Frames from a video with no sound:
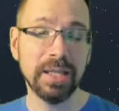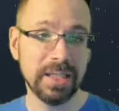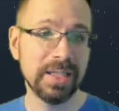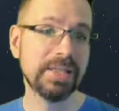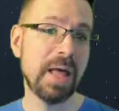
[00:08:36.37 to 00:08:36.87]

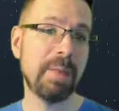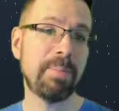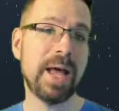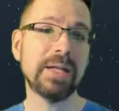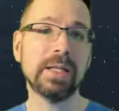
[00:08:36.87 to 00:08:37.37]
is not
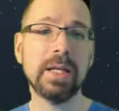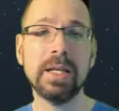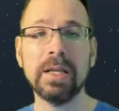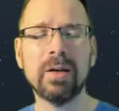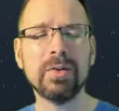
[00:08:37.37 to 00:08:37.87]
bad and
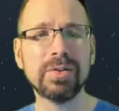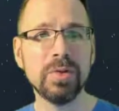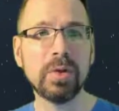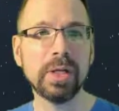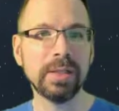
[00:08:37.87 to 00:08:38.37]
and also
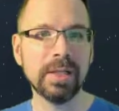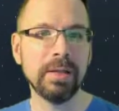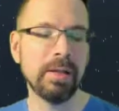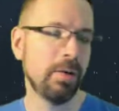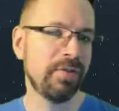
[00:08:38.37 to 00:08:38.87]
you can
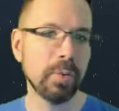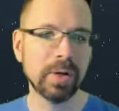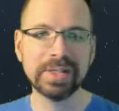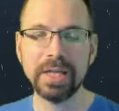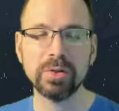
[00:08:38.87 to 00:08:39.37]
you know if you want
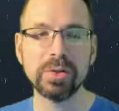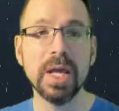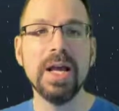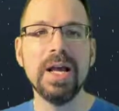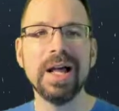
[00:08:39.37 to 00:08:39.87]
to take your
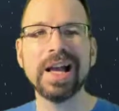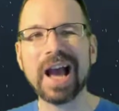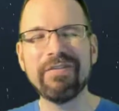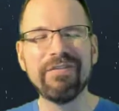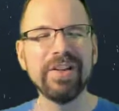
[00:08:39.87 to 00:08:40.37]
like
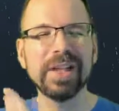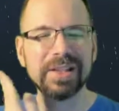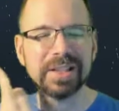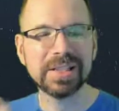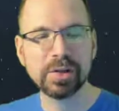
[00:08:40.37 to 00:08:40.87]
i feel like
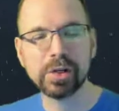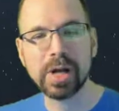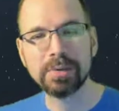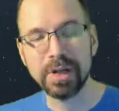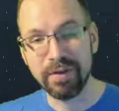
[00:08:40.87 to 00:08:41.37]
this is a good
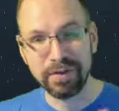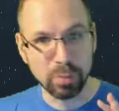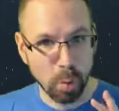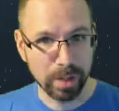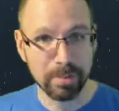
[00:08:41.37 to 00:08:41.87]
option if you
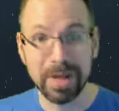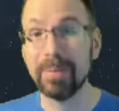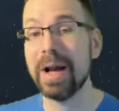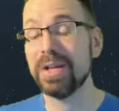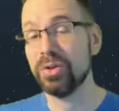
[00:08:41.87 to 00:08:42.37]
want to
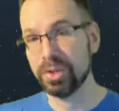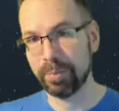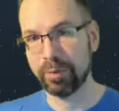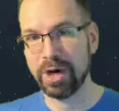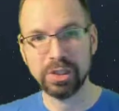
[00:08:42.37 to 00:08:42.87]
minimize your
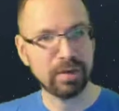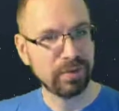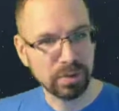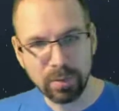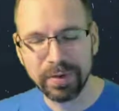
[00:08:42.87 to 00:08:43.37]
suppression if you
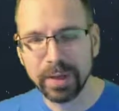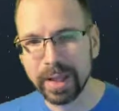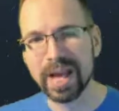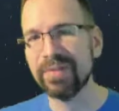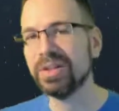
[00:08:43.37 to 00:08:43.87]
don't feel like
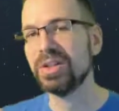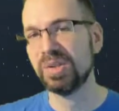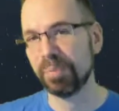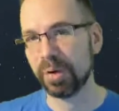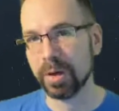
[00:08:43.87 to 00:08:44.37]
having to
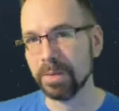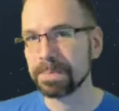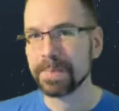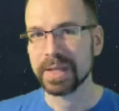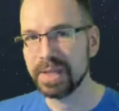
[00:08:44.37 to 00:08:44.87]
spur
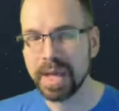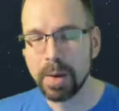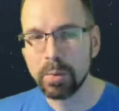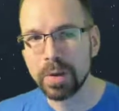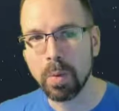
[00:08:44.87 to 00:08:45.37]
to get
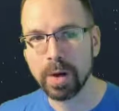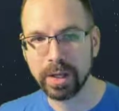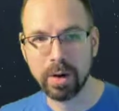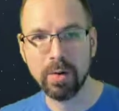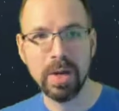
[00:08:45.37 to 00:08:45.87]
where you want to
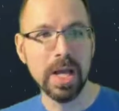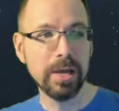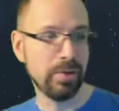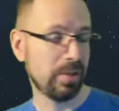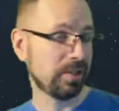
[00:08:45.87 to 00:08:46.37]
go
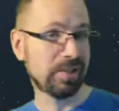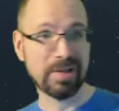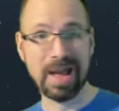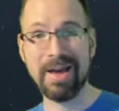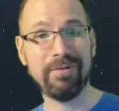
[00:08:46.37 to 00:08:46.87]
you can just
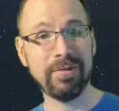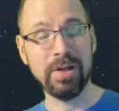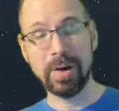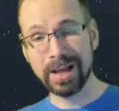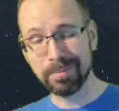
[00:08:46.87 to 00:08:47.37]
have you
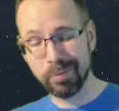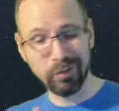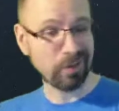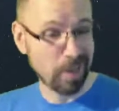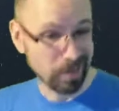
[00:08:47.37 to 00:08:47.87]
know i can move
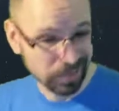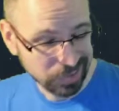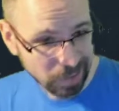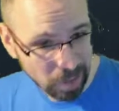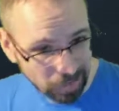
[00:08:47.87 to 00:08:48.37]
along
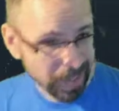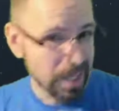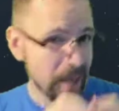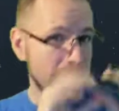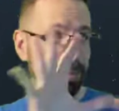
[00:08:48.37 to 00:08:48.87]
slowly
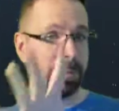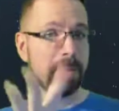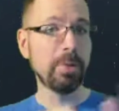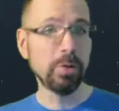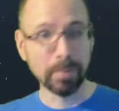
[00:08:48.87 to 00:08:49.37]
boom boom
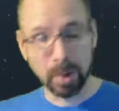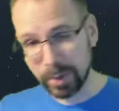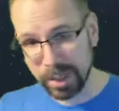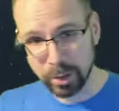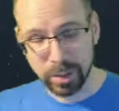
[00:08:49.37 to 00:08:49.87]
boom
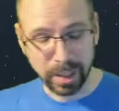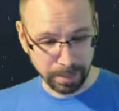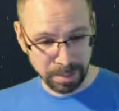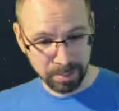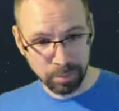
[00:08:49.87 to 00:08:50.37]
okay good like i'm
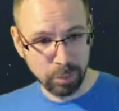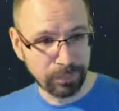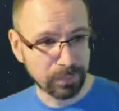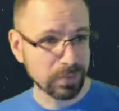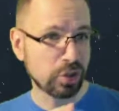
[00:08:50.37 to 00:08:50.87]
gonna
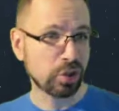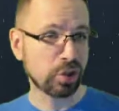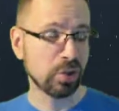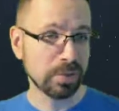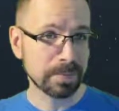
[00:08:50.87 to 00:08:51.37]
move
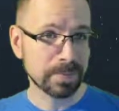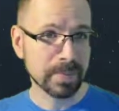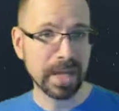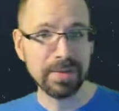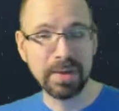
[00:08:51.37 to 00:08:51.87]
shoot
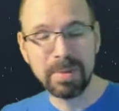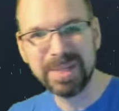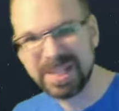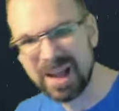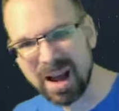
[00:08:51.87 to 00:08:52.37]
and then maybe
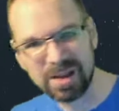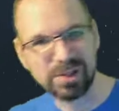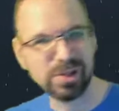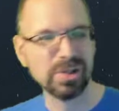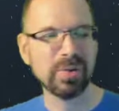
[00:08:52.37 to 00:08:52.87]

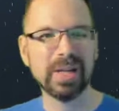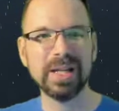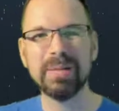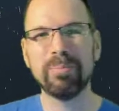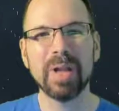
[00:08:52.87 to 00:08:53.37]
dodge so i
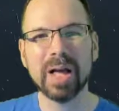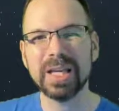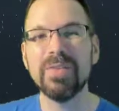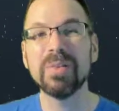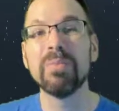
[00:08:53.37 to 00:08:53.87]
can block
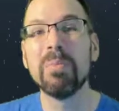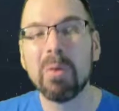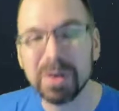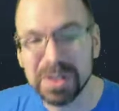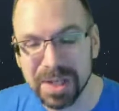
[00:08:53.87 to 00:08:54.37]
even
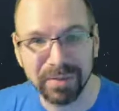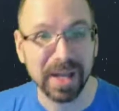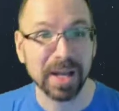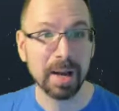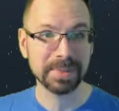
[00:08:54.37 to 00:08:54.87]
more stuff
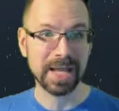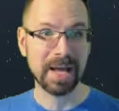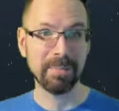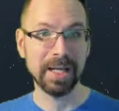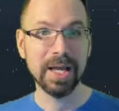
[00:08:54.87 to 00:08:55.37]
that comes
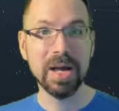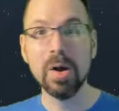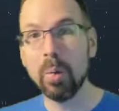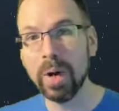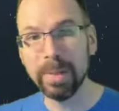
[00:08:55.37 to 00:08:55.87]
at me
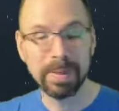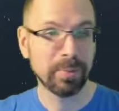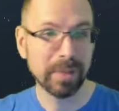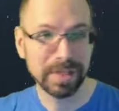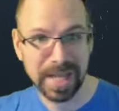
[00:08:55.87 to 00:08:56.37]
when people
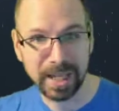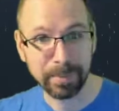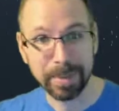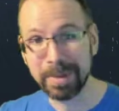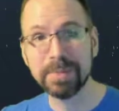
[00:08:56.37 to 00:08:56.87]
are attacking
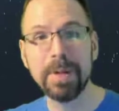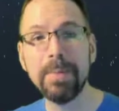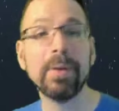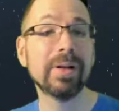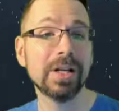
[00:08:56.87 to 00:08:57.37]
me because
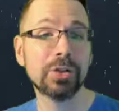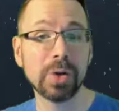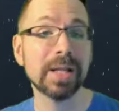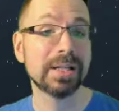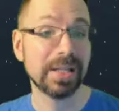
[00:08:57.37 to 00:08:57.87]
people are gonna
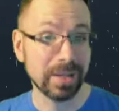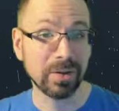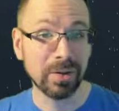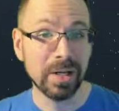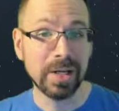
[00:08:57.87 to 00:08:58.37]
try to
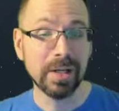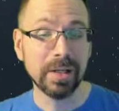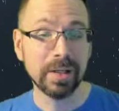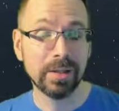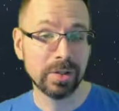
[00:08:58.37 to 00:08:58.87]
kill
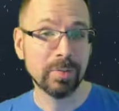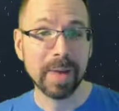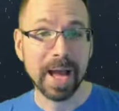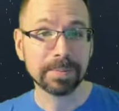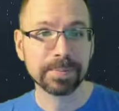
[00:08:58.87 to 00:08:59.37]
your
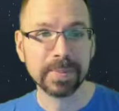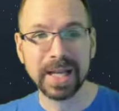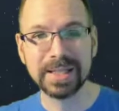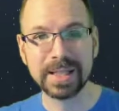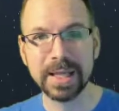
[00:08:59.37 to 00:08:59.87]
dewback
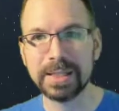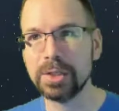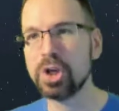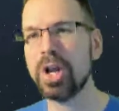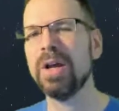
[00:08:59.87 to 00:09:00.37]
it's it's
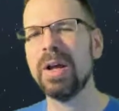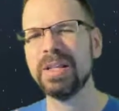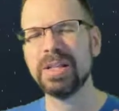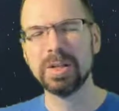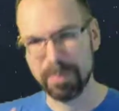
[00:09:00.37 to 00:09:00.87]
such a
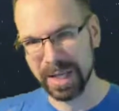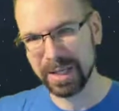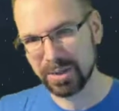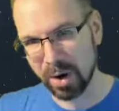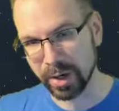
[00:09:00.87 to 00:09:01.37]
it's such a
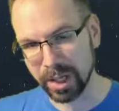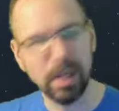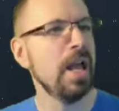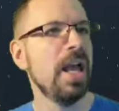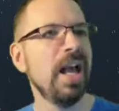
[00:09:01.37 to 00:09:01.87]
big target
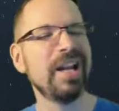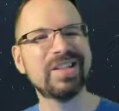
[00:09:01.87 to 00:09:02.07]
and it's